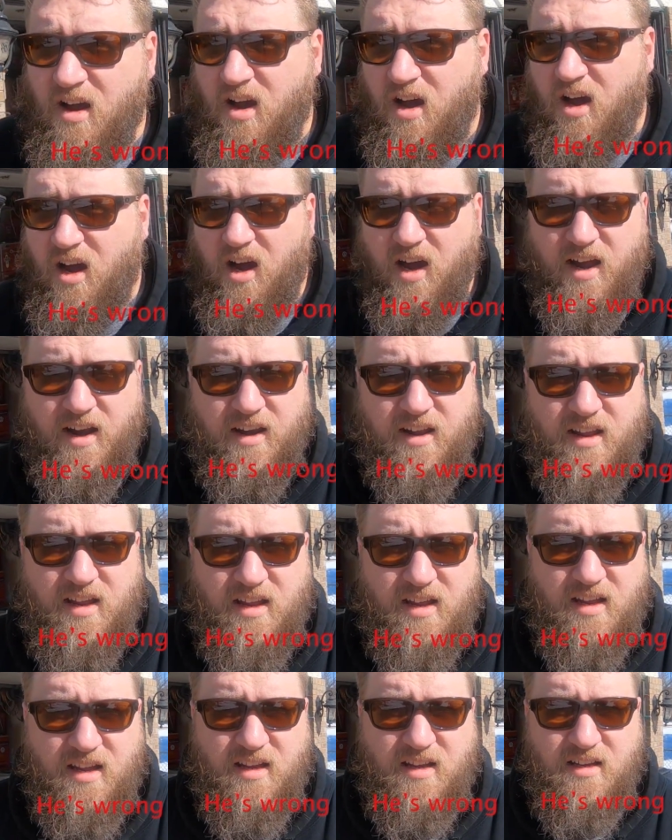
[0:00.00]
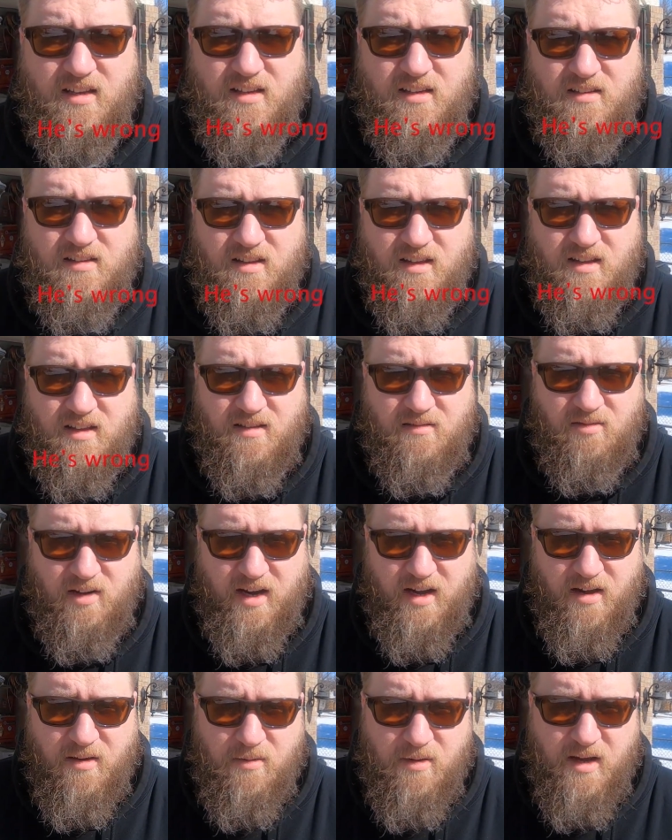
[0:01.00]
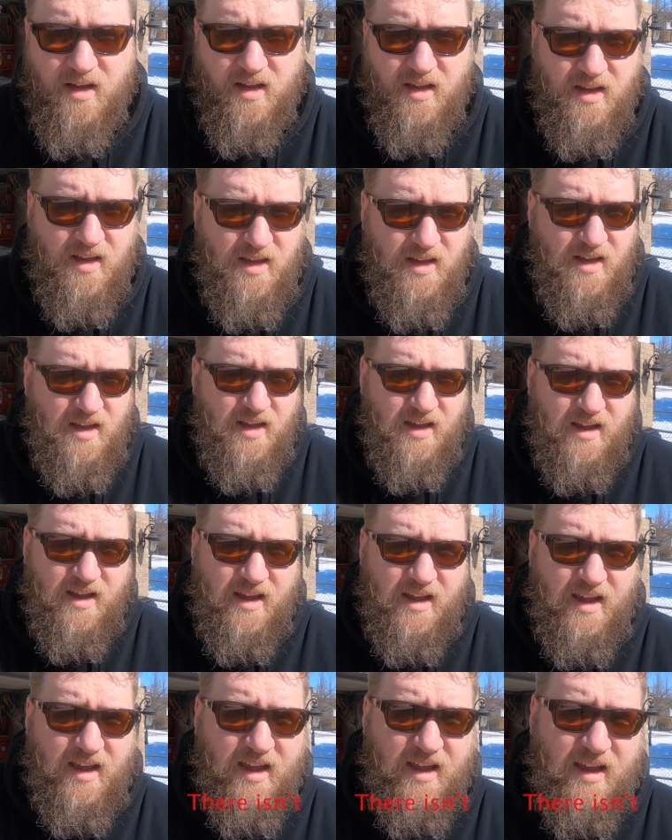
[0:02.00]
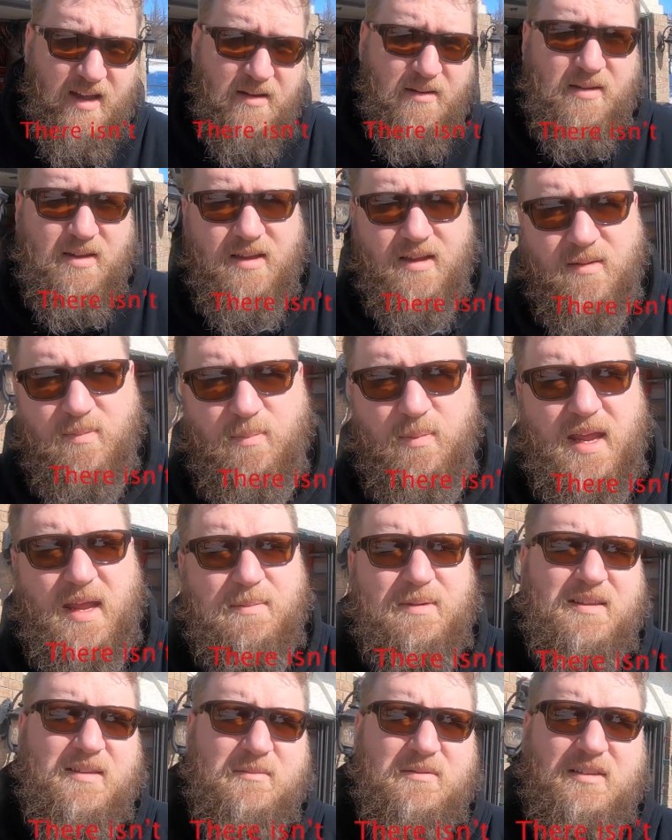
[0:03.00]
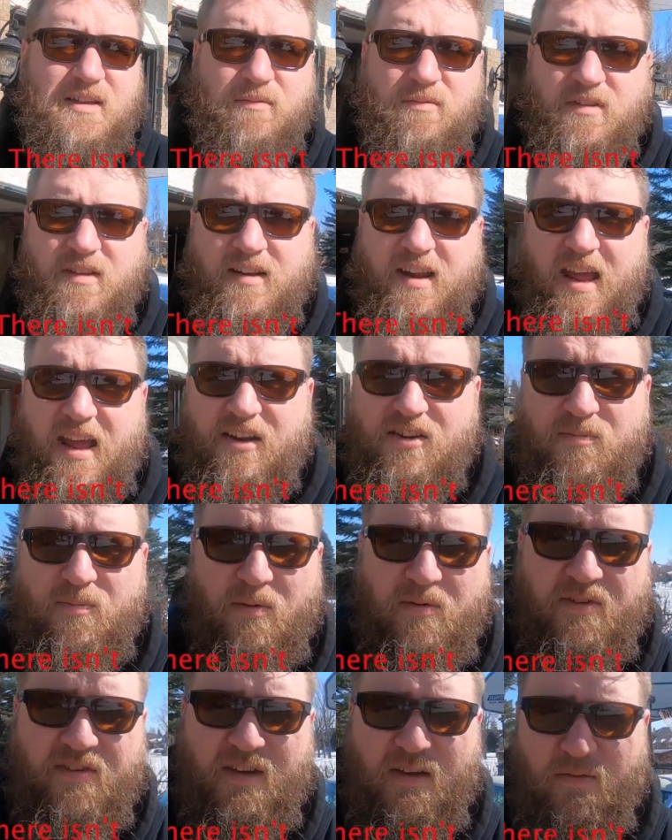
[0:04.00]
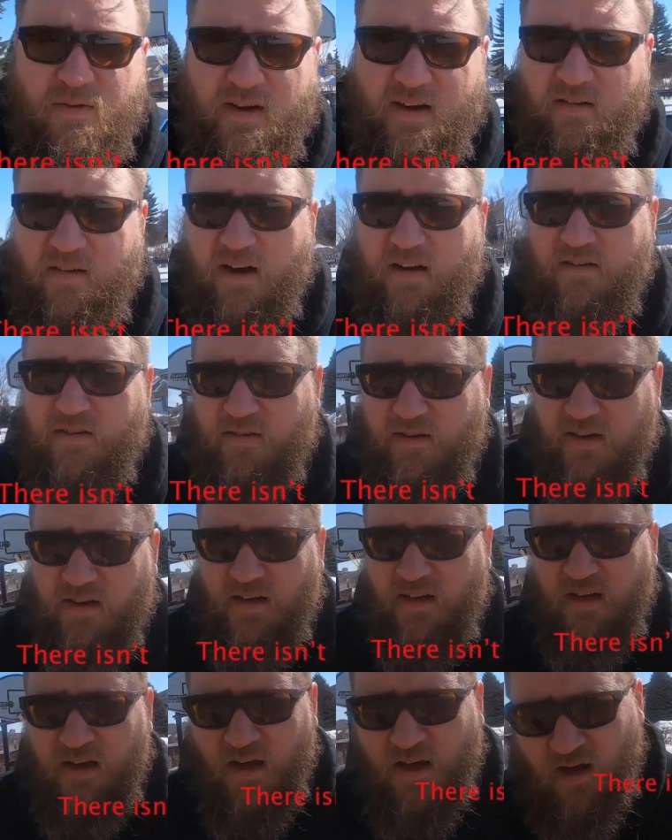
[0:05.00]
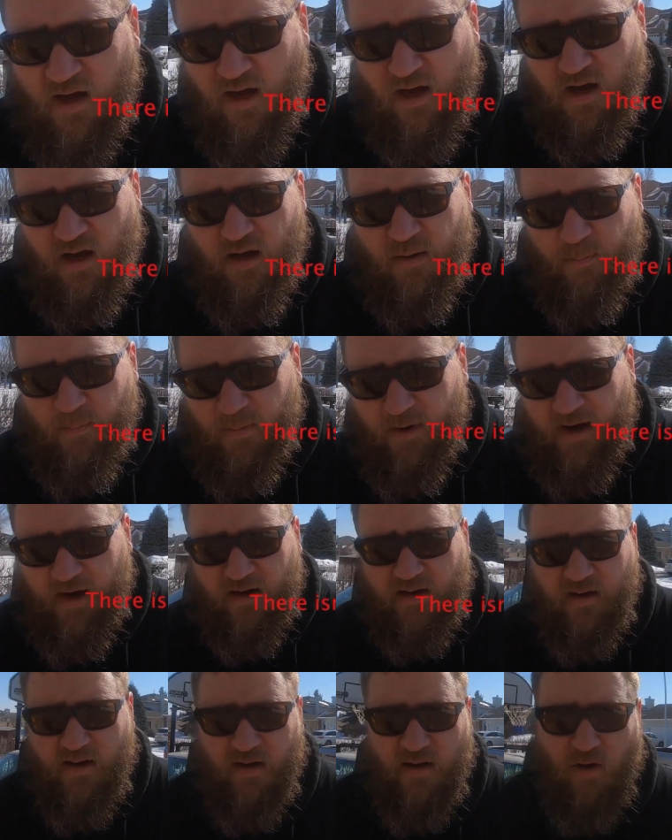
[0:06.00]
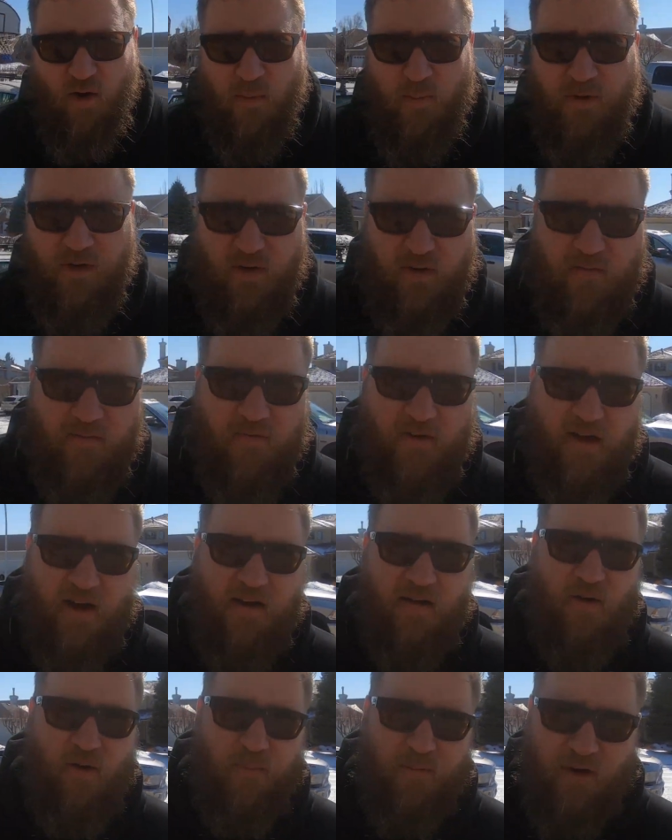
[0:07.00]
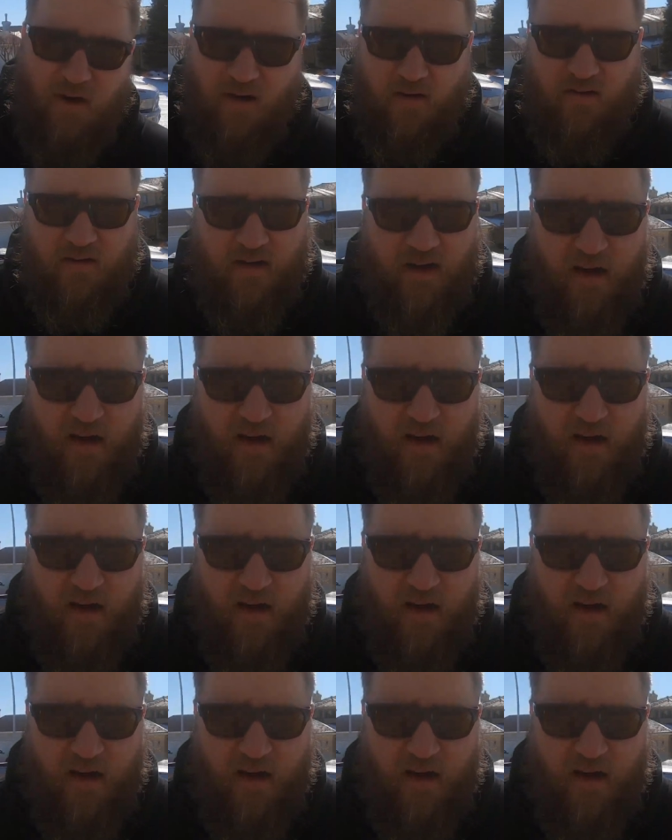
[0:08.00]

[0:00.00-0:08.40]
on the radio and maybe some stuff with the dash, but we'll see if we'll get around to it. But hope you're doing fine. I hope you're hunkered